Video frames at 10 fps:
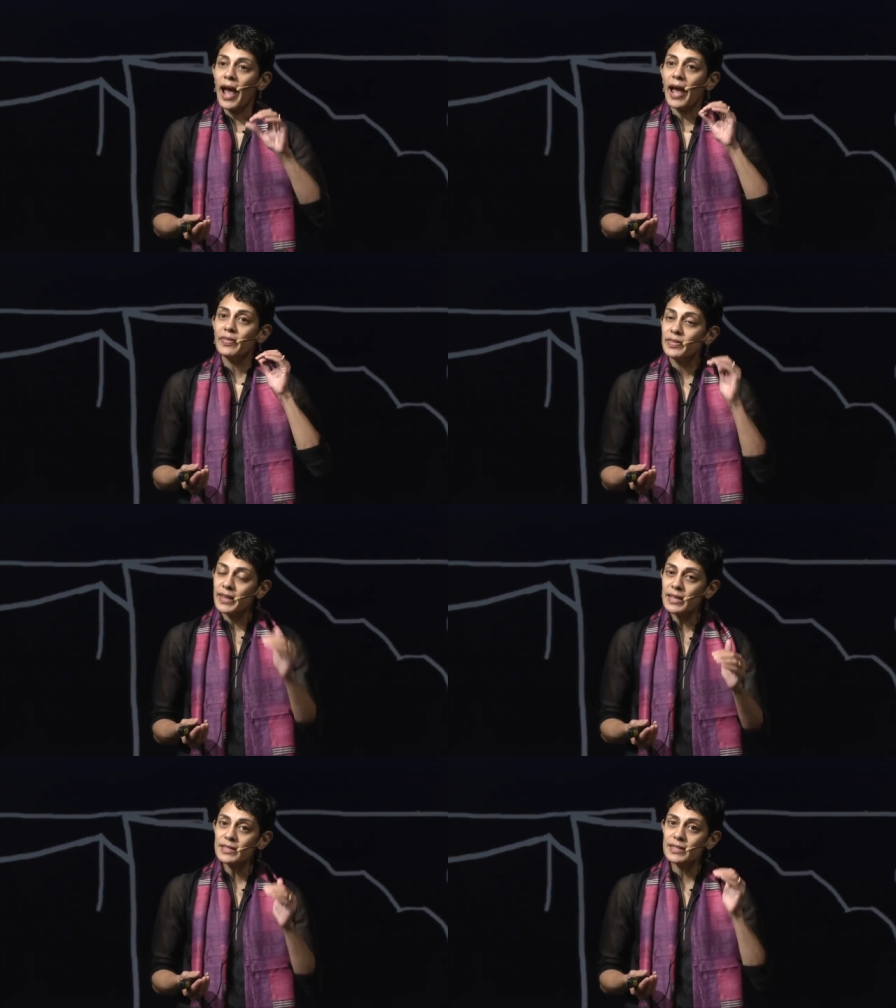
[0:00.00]
And
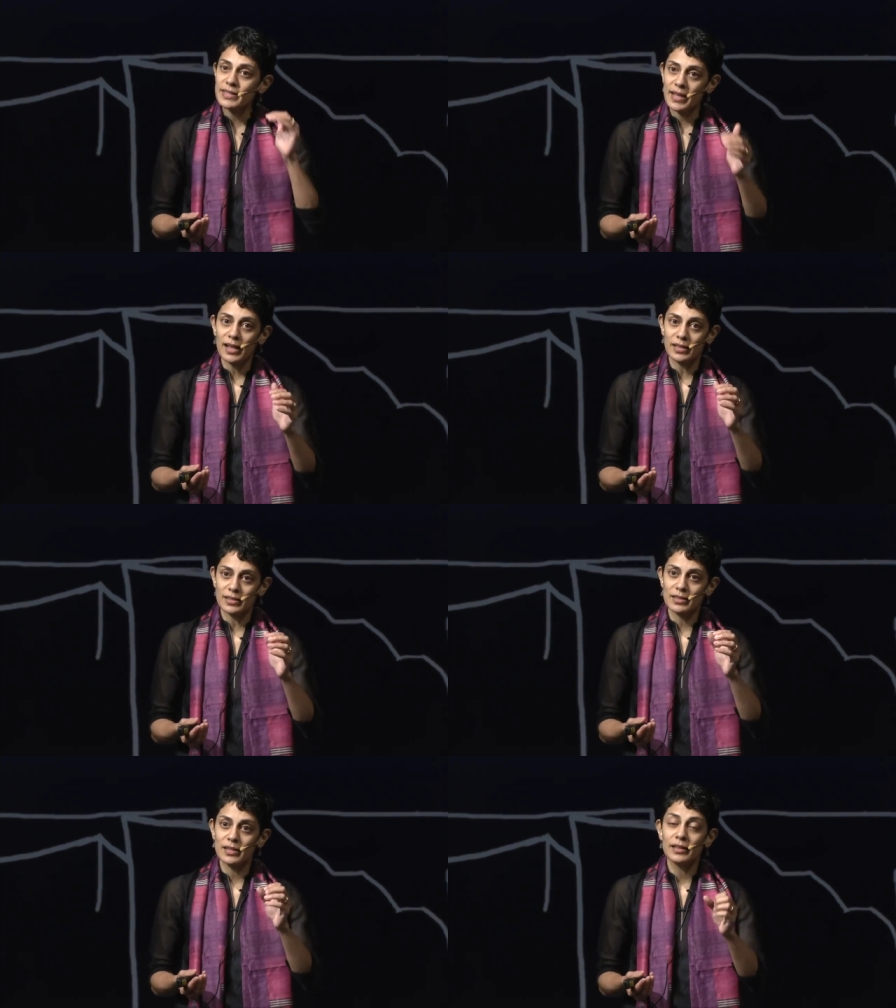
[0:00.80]
these
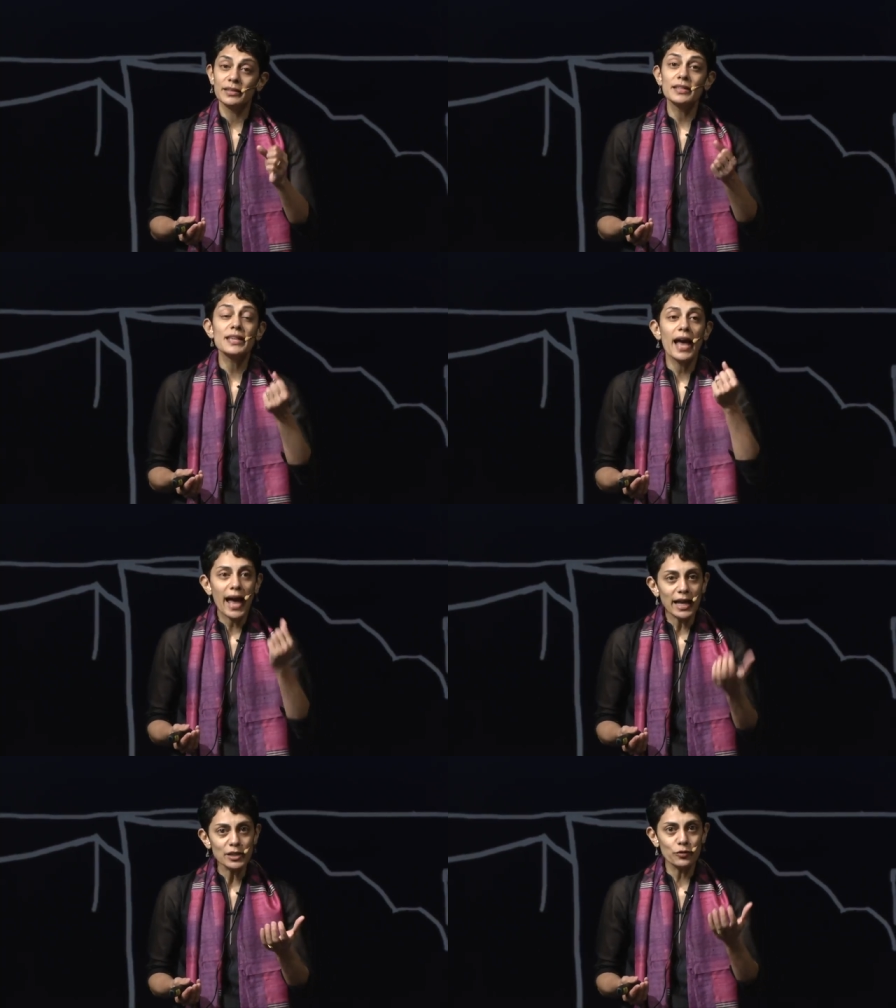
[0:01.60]
cells, this
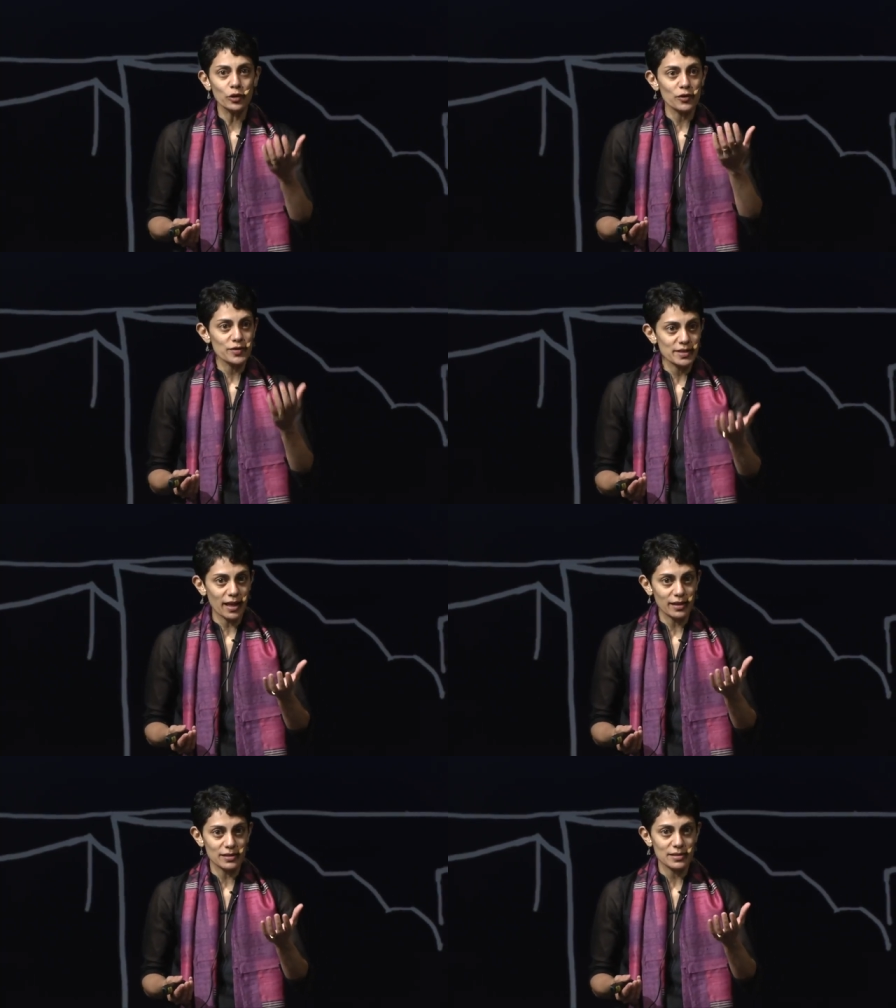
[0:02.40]
handful of
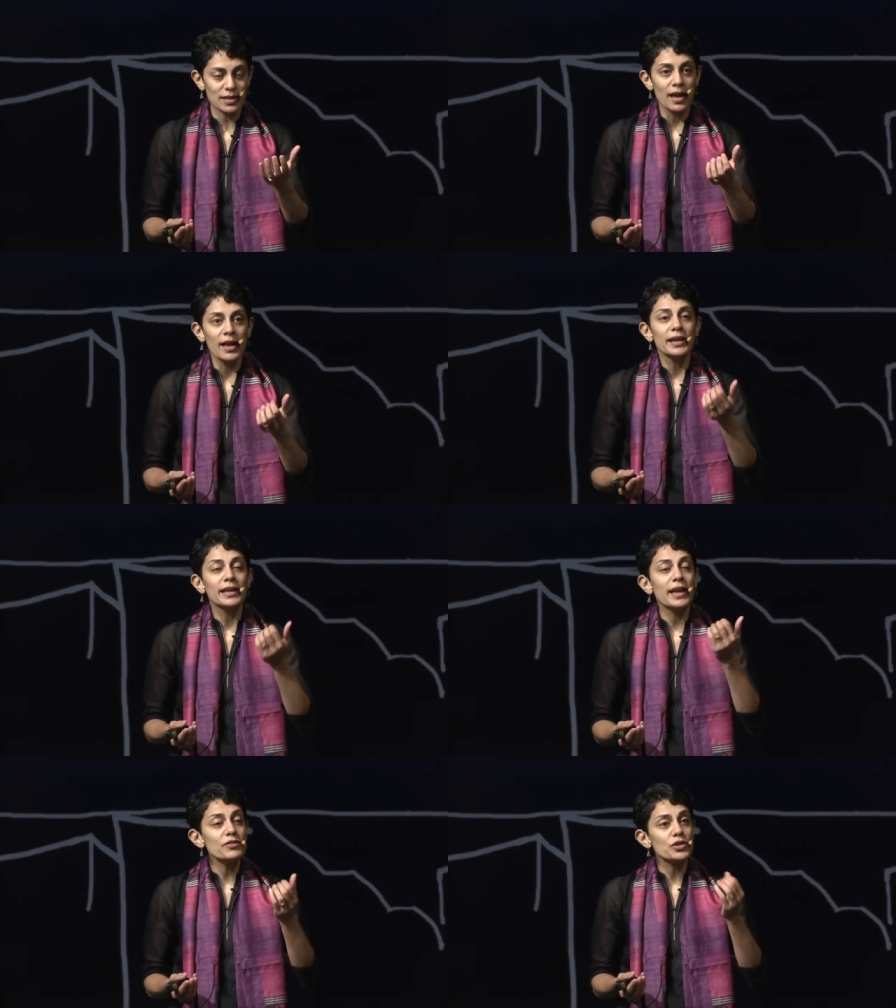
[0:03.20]
cells,
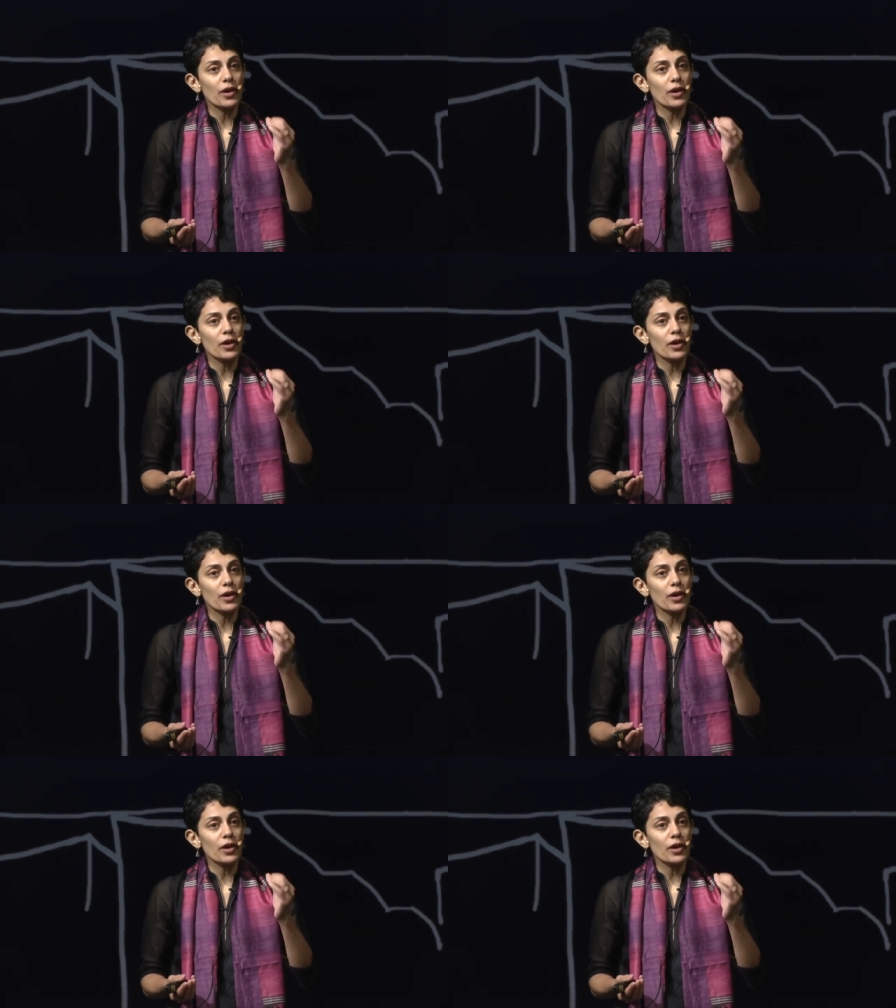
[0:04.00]
gives